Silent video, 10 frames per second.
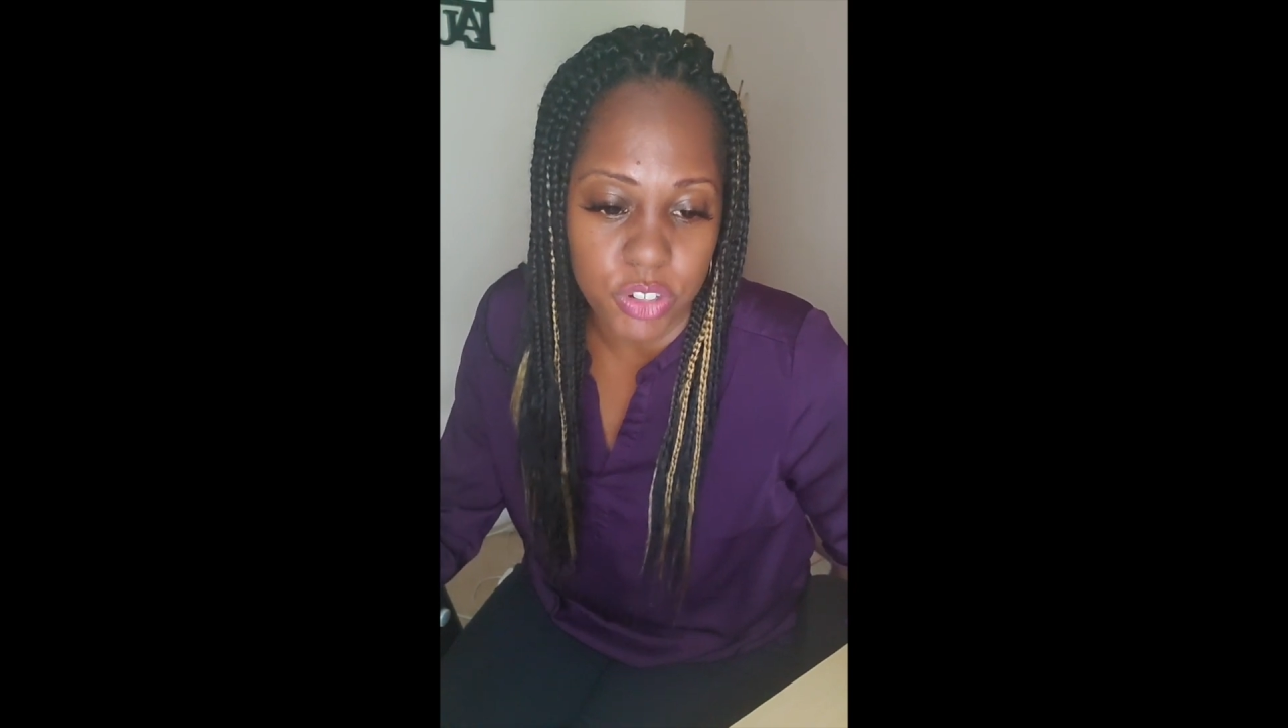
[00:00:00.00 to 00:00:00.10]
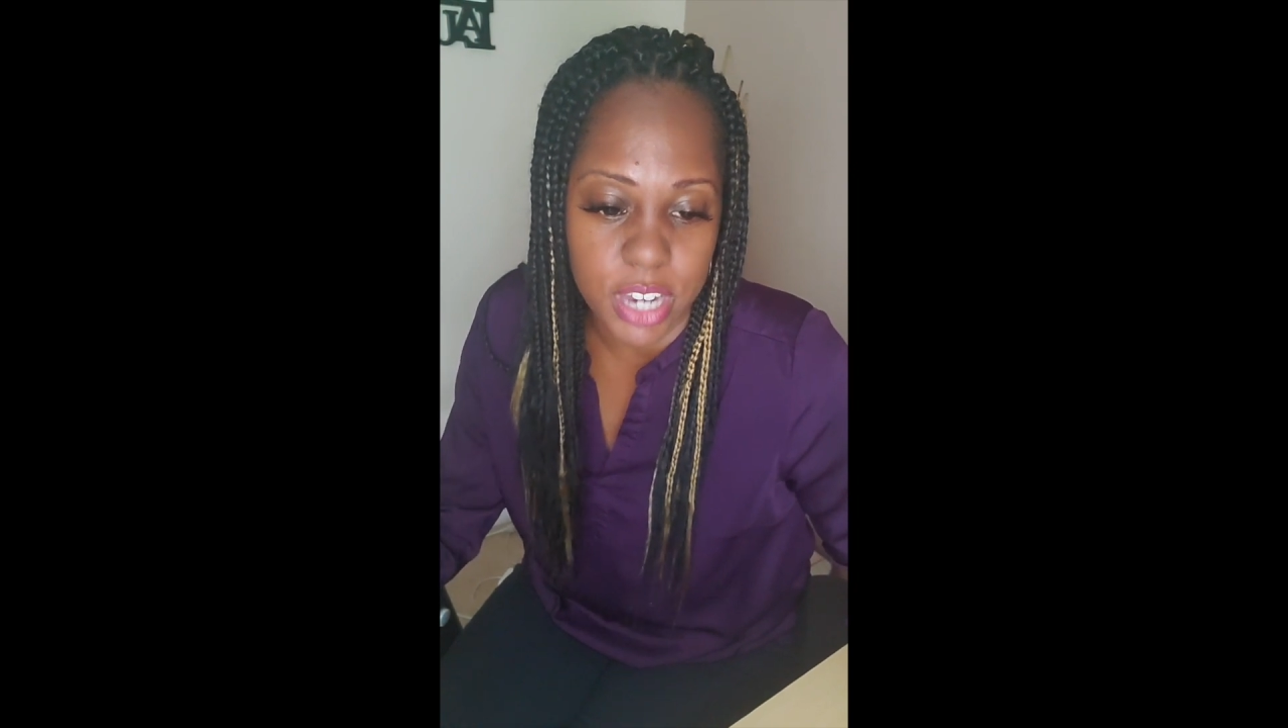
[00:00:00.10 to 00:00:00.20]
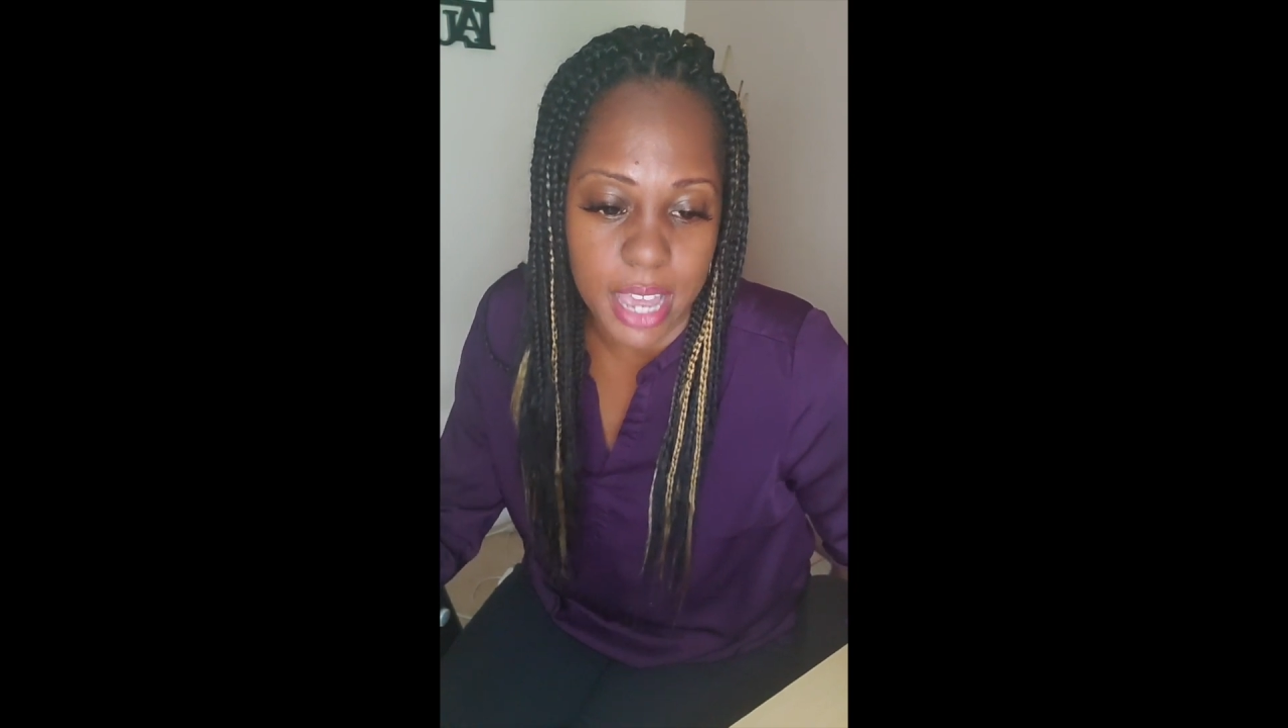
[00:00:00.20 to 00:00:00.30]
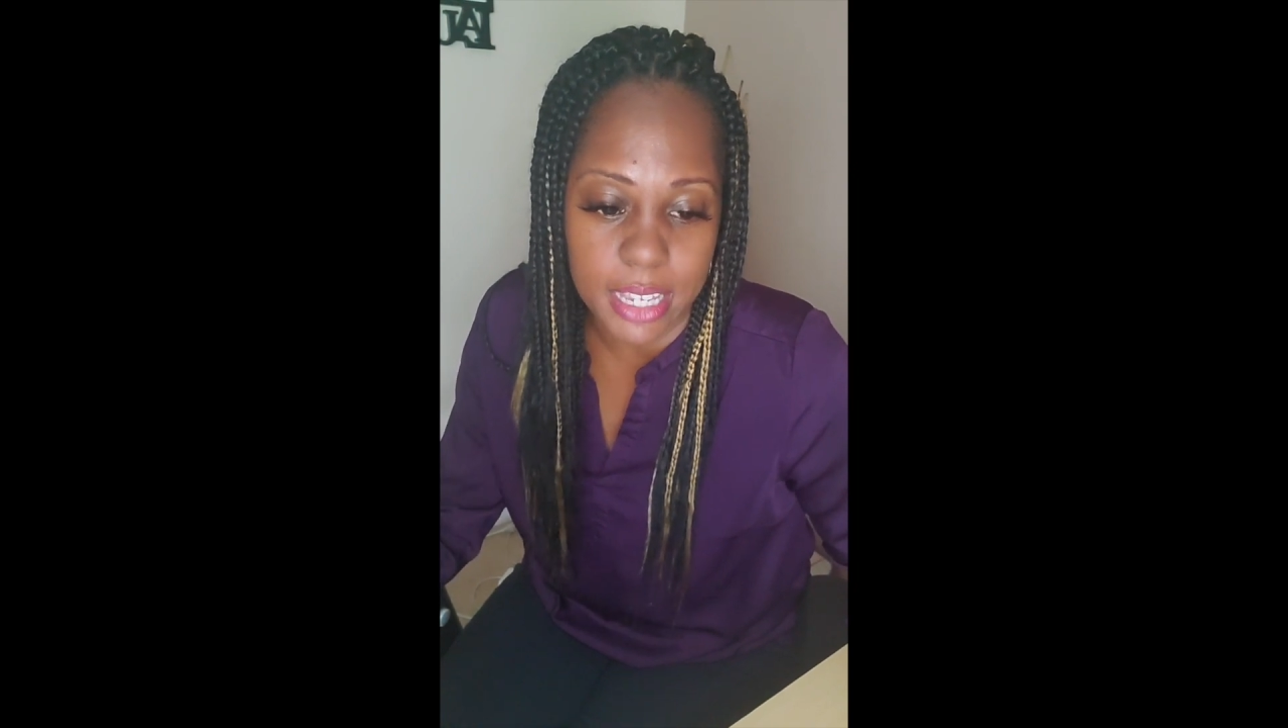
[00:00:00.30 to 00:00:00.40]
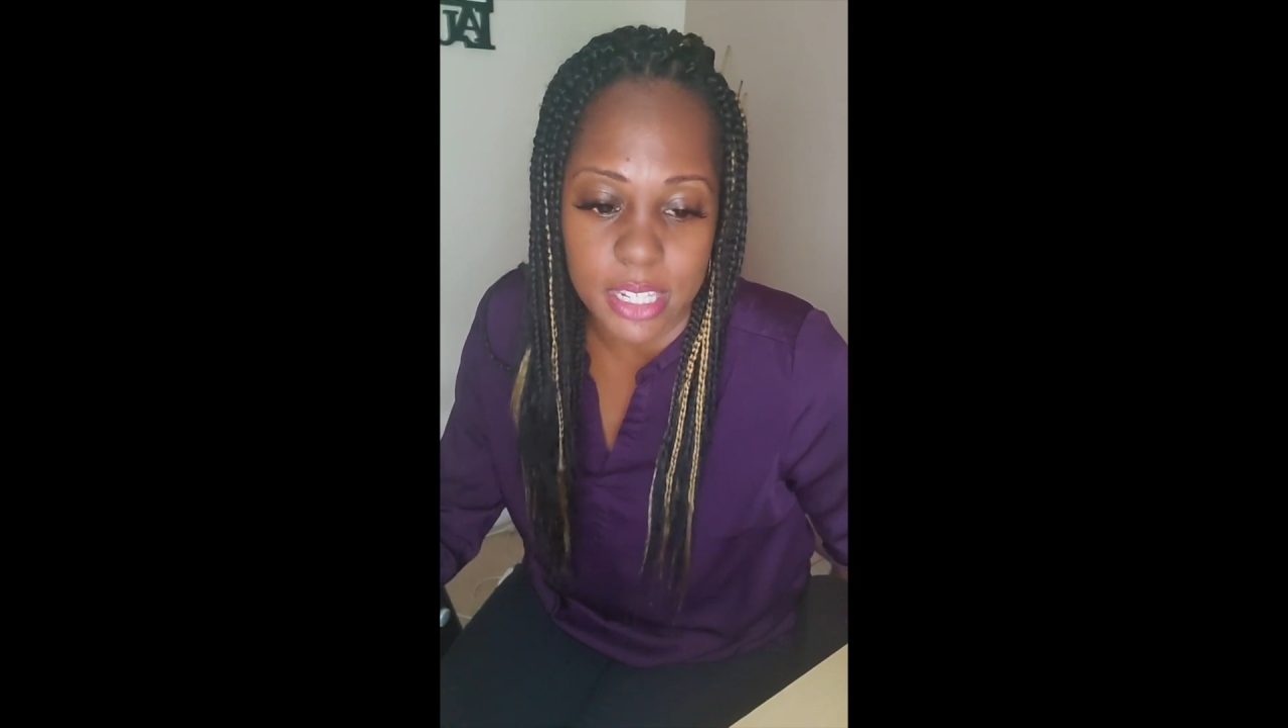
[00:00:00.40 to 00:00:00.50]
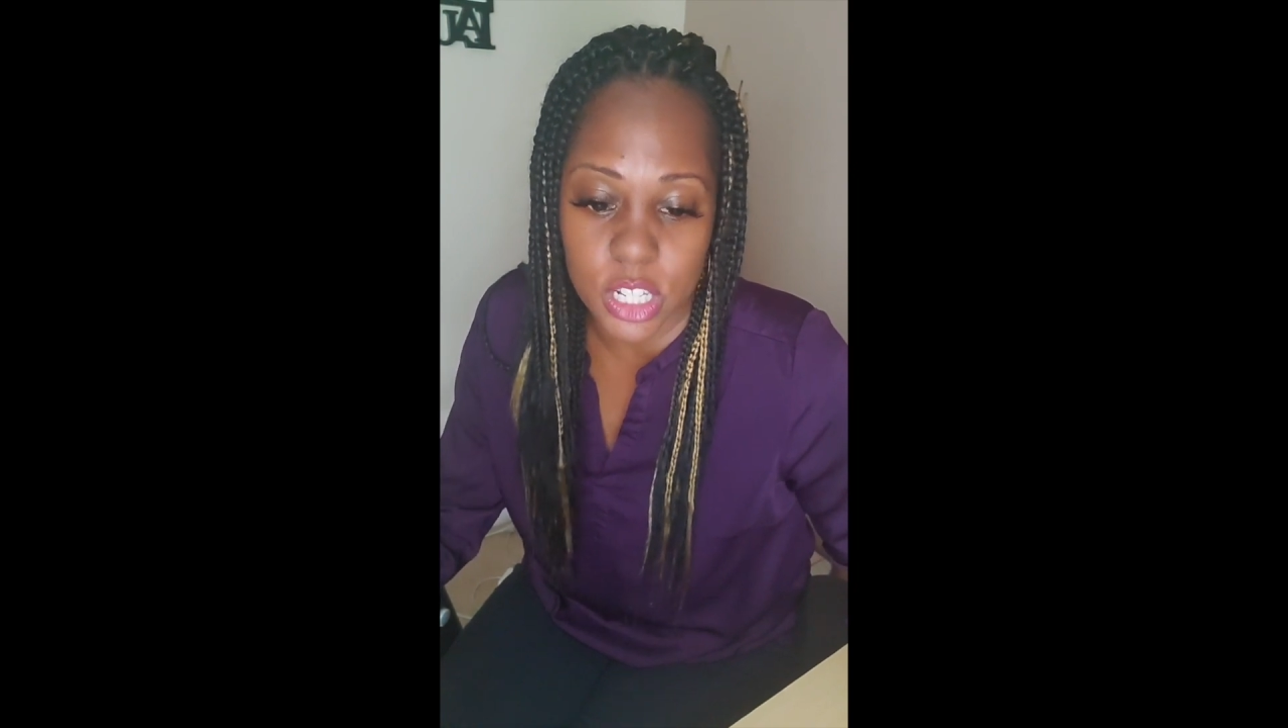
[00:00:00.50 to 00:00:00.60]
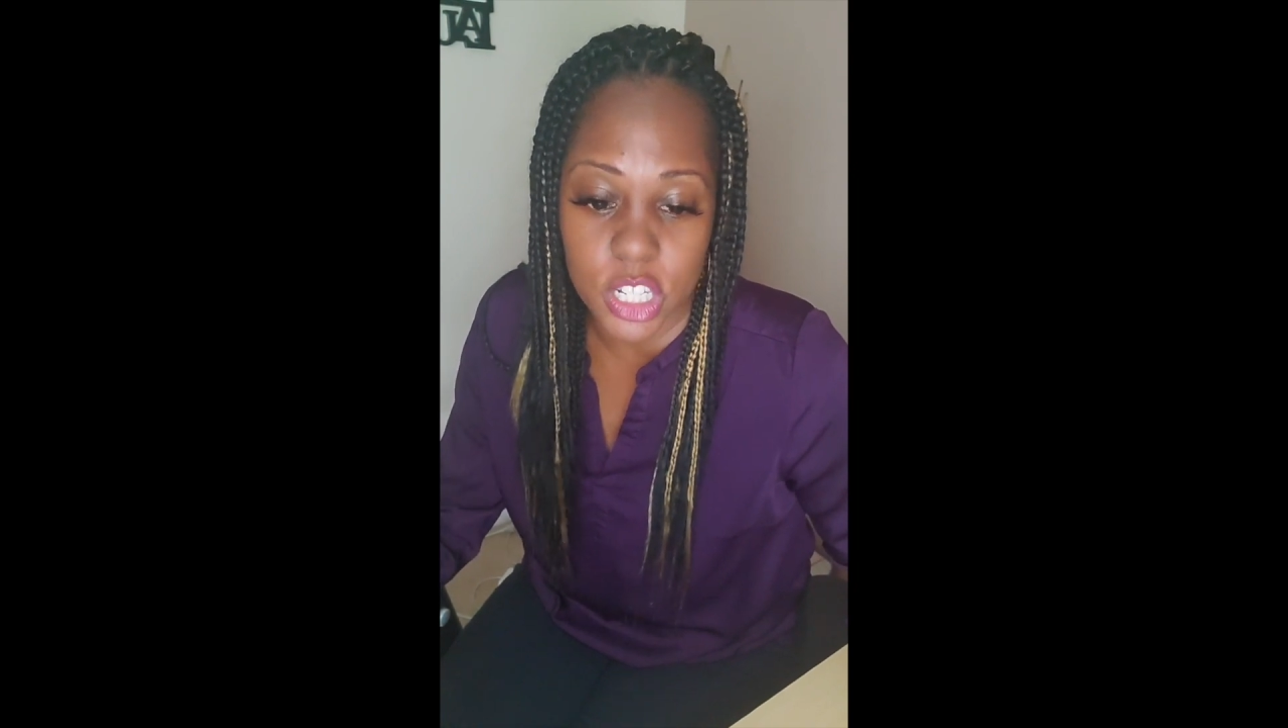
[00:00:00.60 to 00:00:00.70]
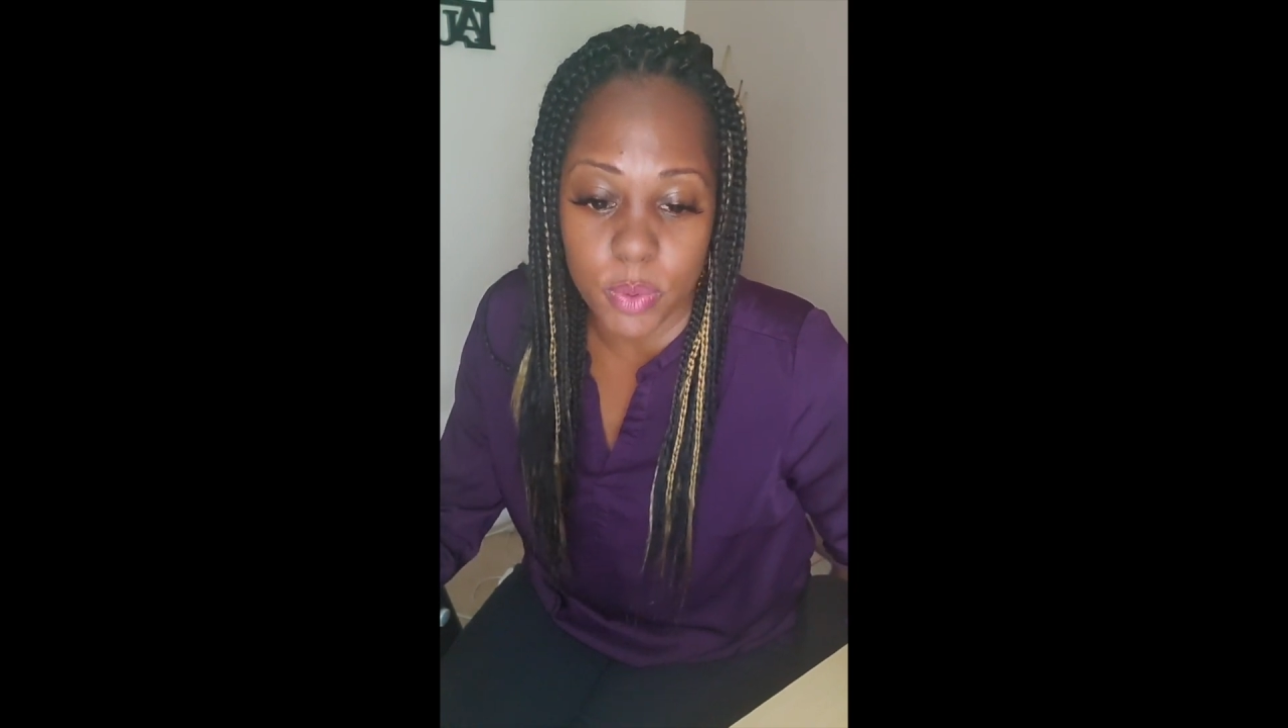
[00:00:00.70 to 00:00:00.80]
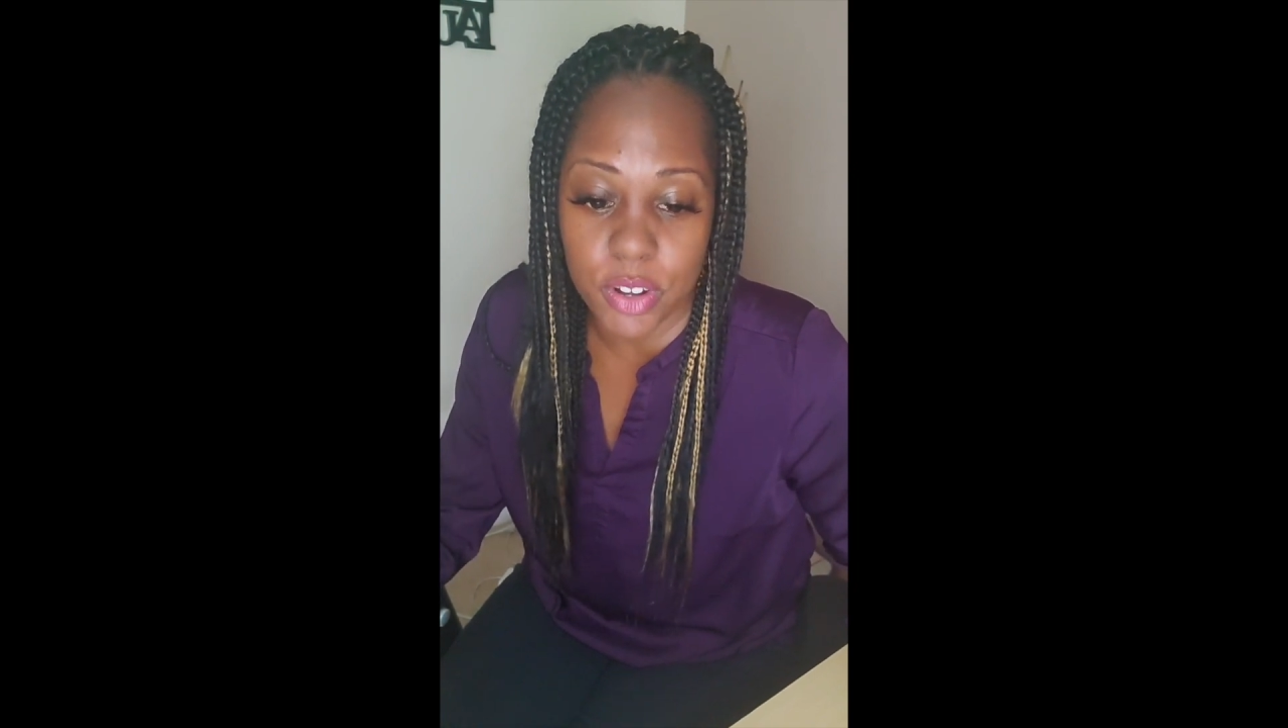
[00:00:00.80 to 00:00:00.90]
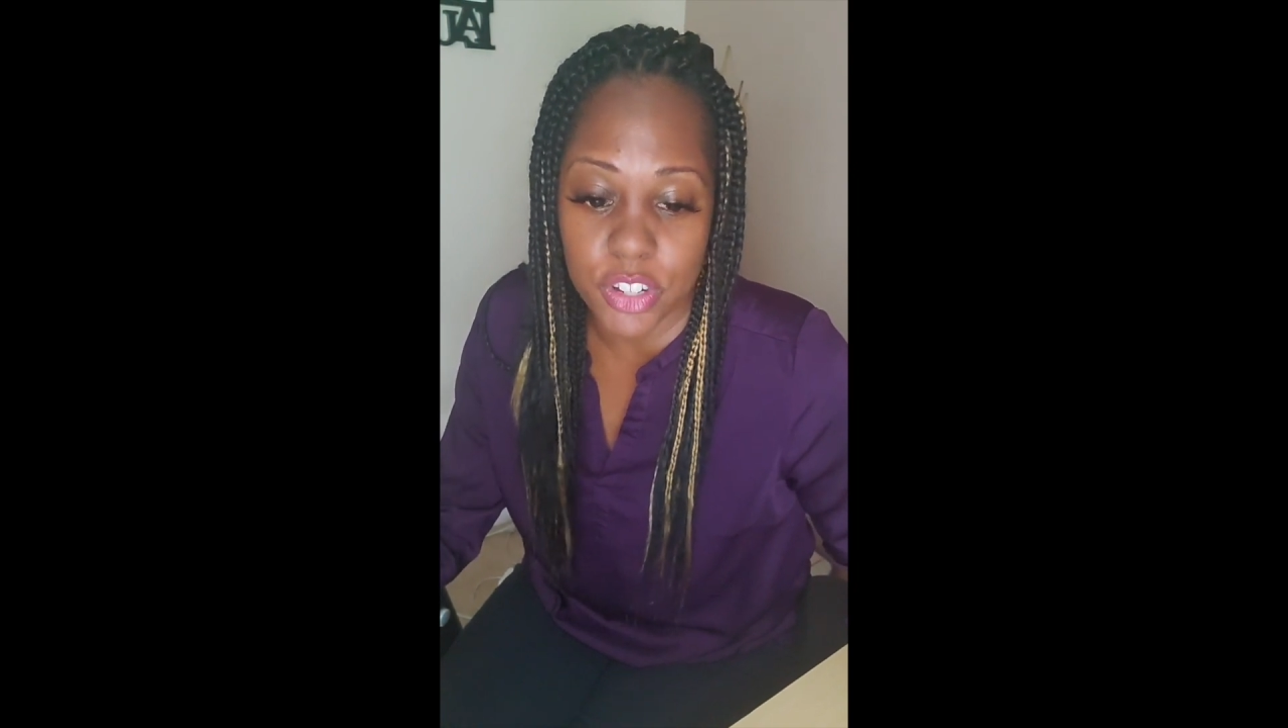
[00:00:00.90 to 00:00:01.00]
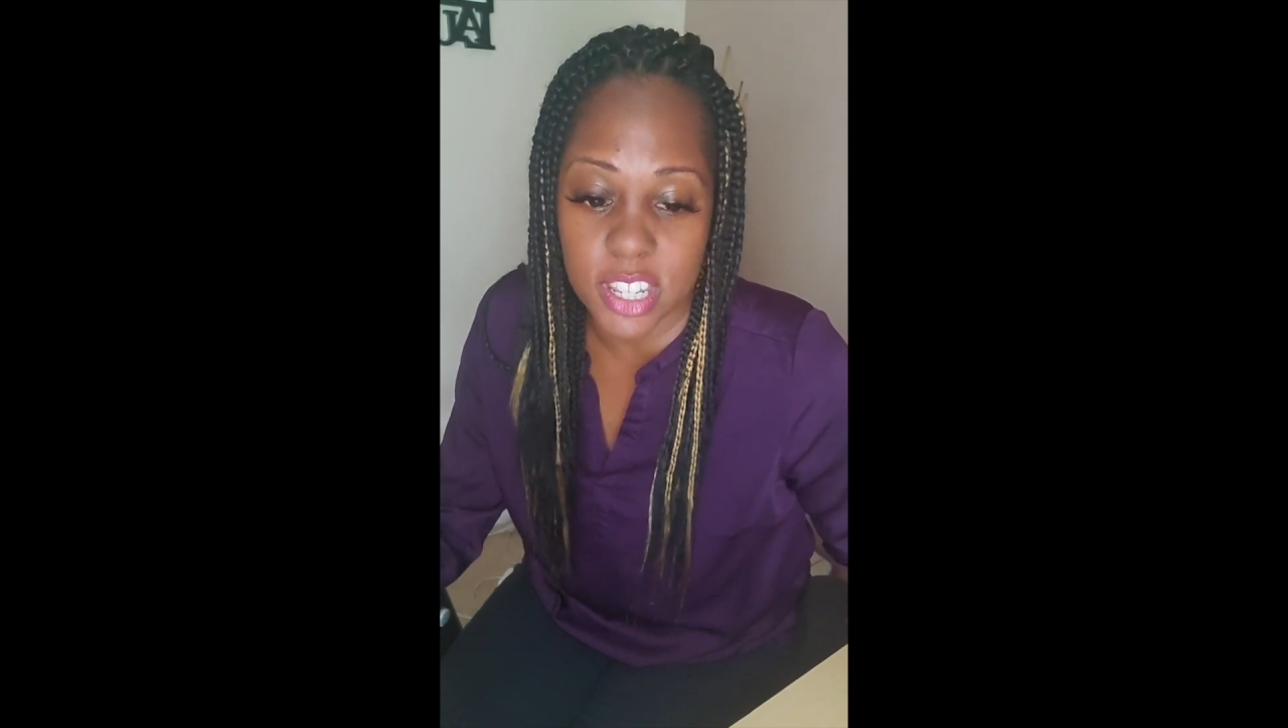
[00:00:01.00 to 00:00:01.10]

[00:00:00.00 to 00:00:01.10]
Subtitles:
jackets and sweaters to